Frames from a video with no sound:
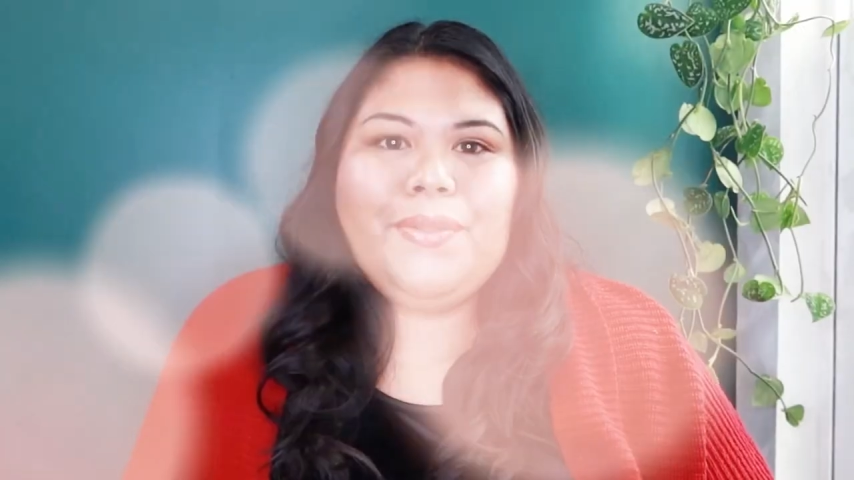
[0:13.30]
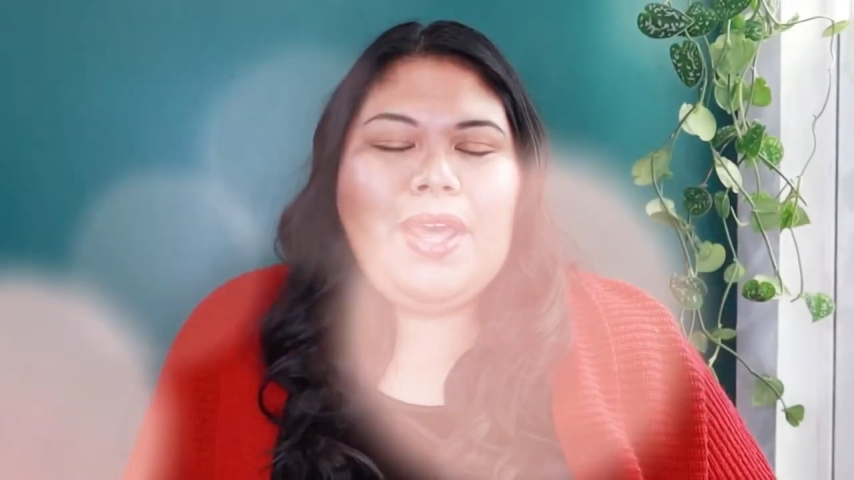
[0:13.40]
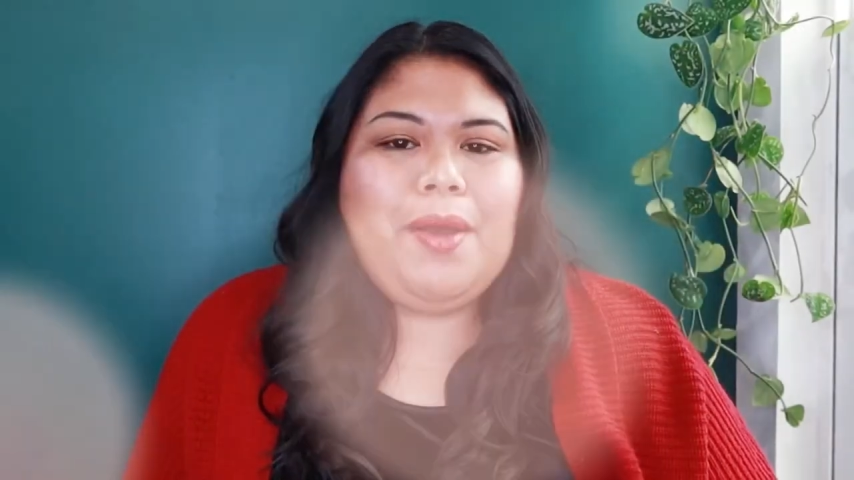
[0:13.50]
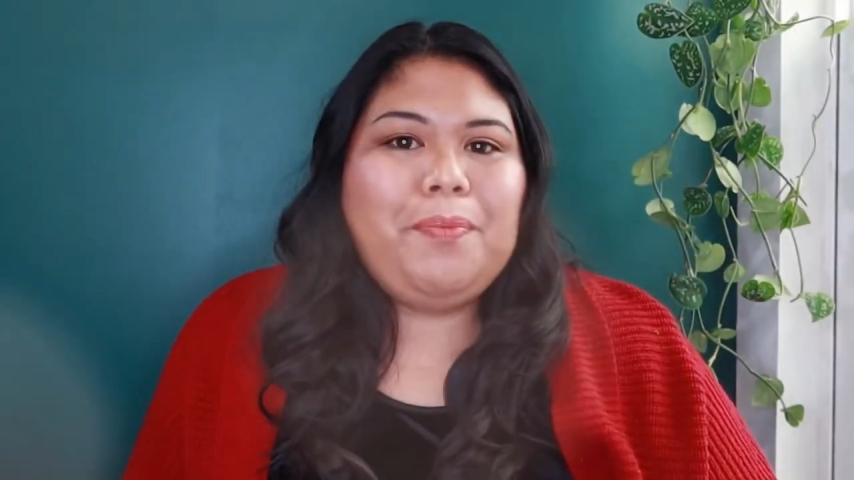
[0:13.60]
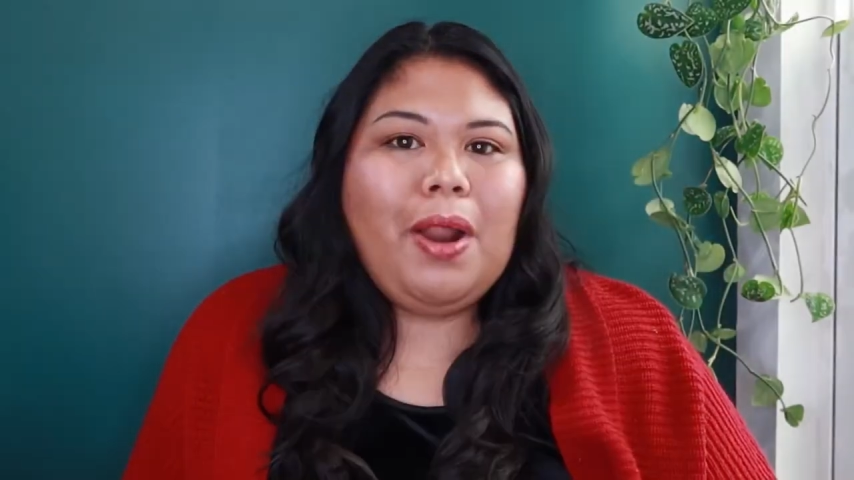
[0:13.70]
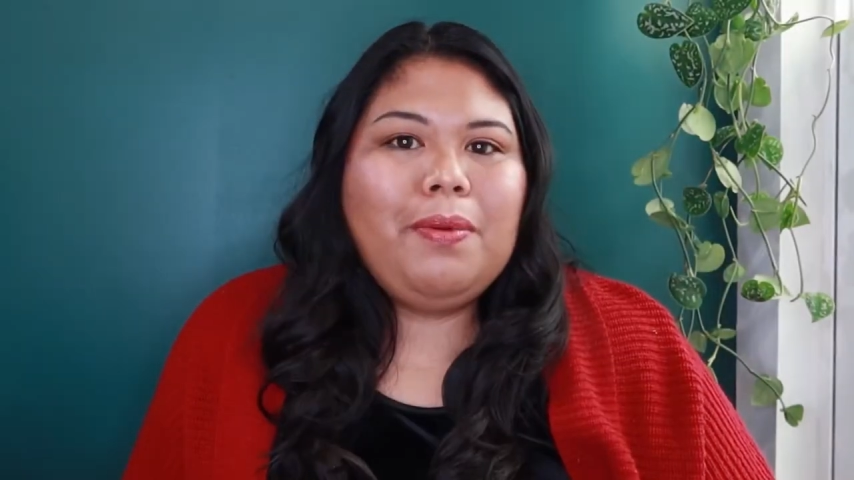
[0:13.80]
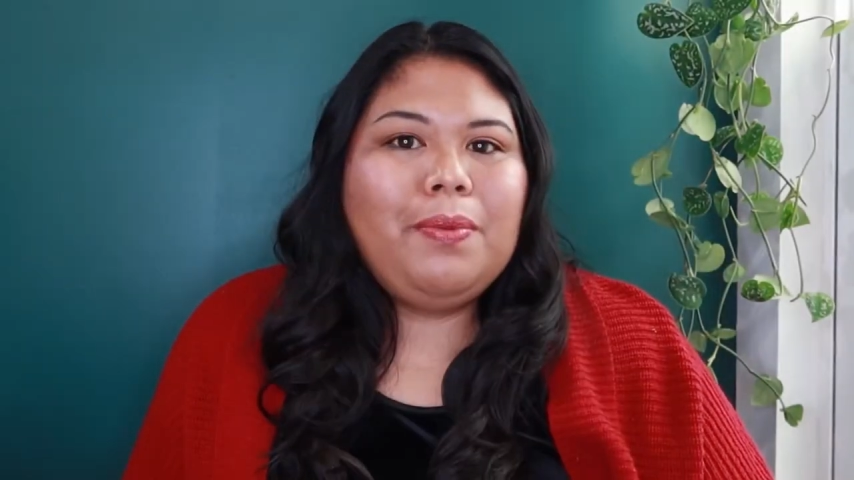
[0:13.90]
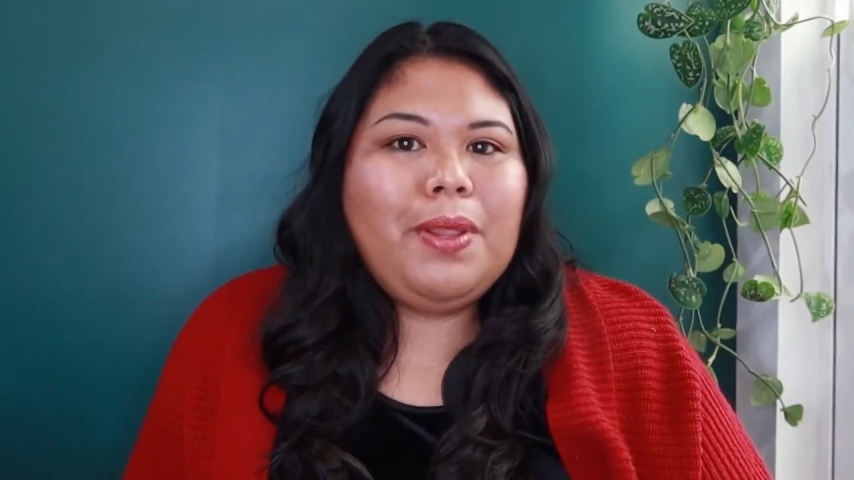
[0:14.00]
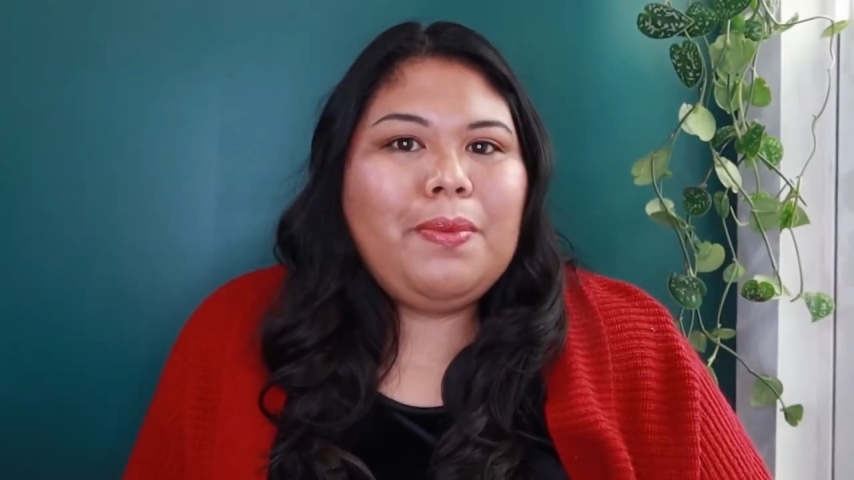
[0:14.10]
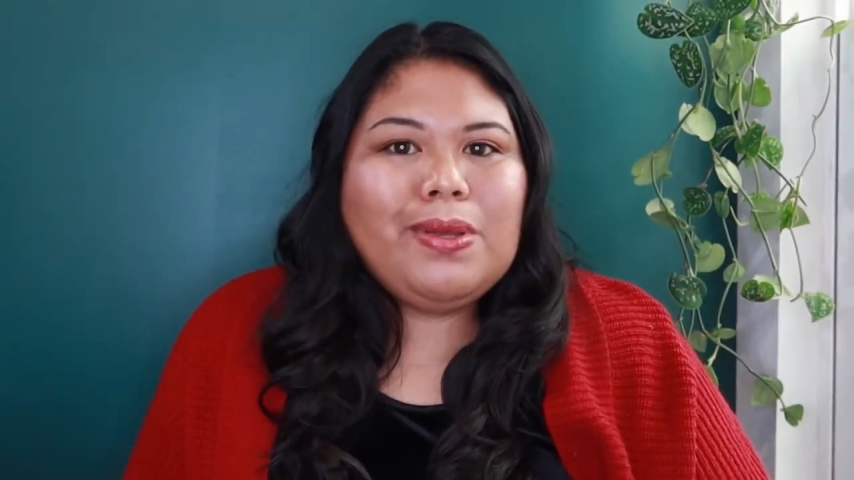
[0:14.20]
that I'm
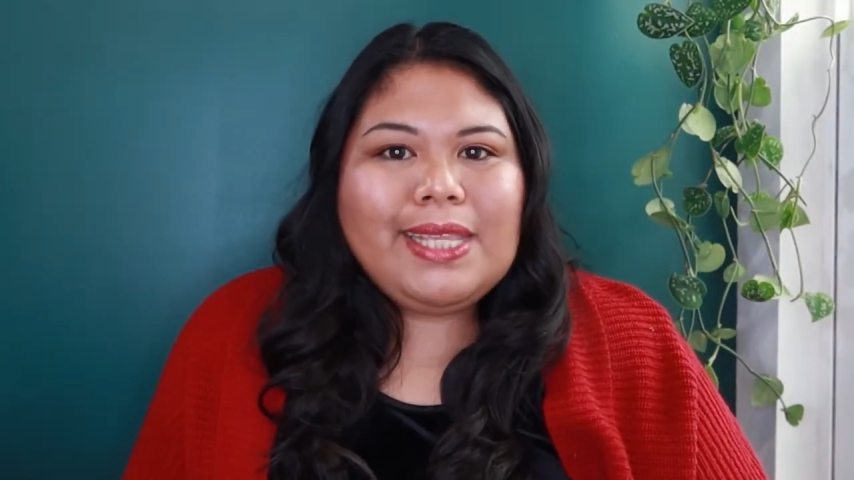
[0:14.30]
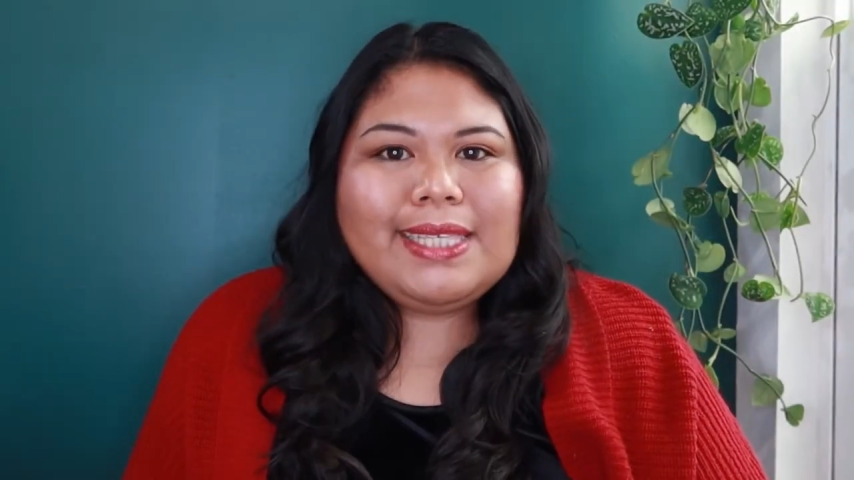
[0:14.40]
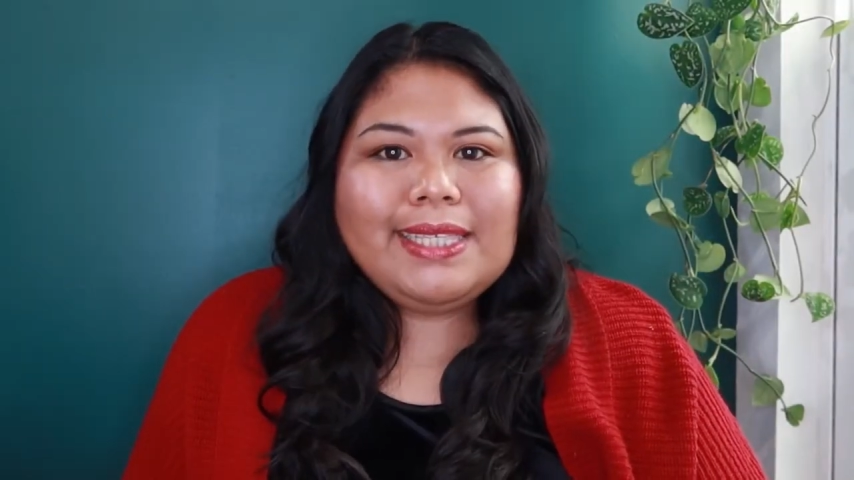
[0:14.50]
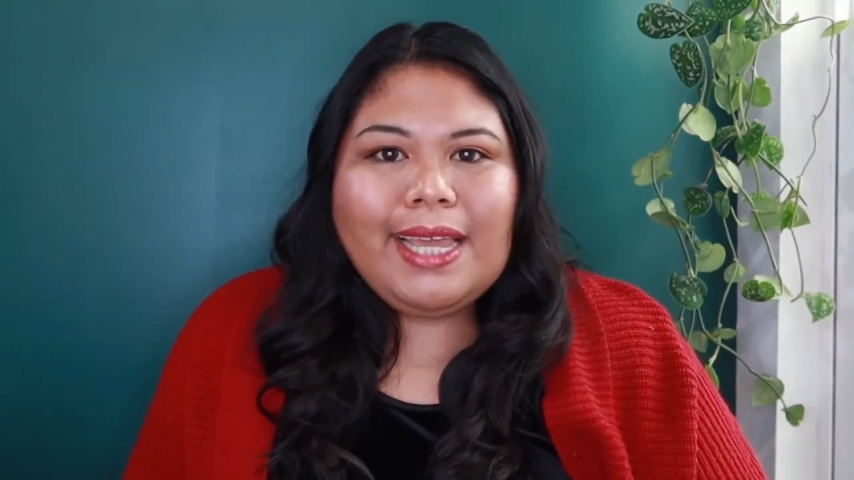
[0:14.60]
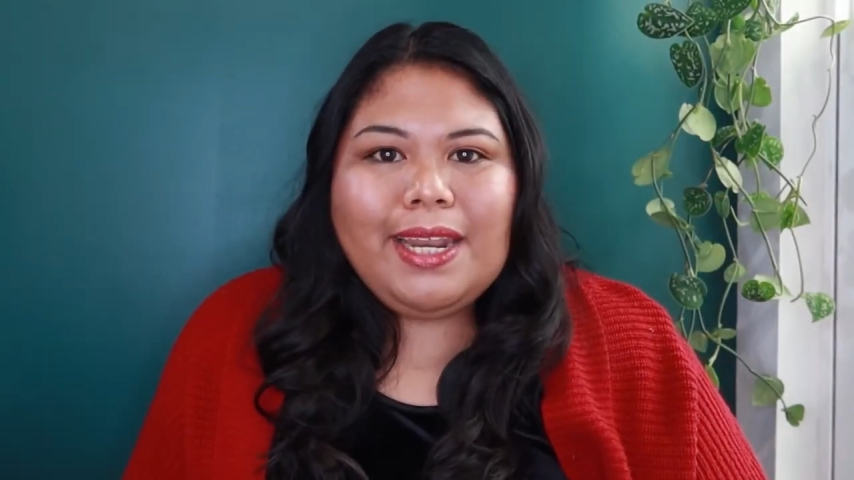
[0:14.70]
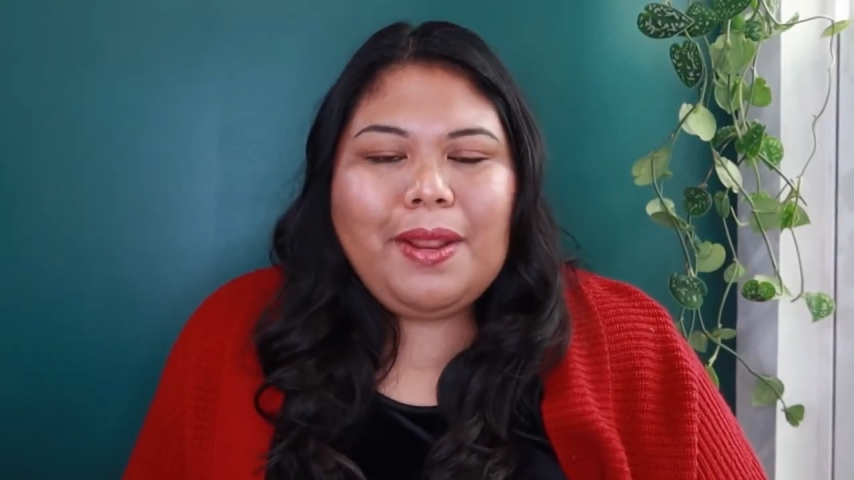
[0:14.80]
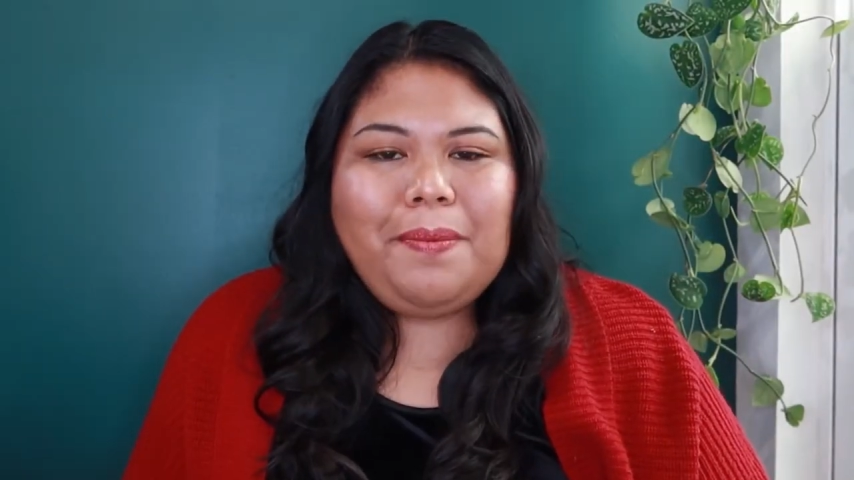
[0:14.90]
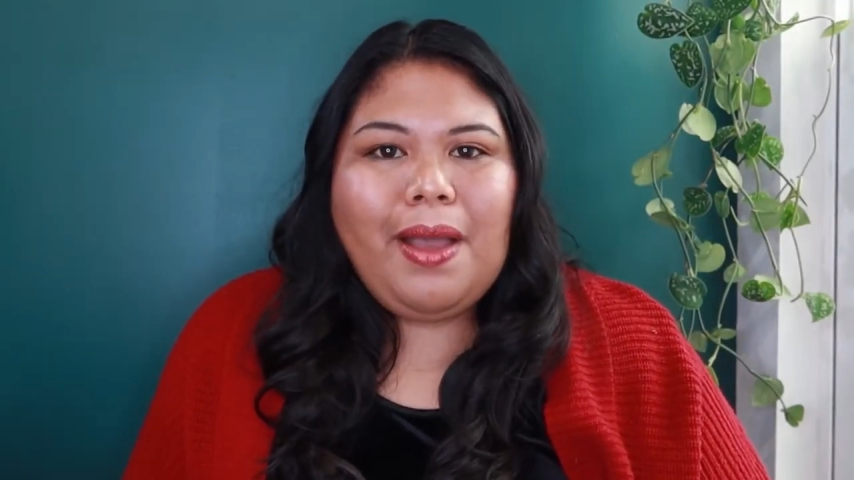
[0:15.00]
probably most excited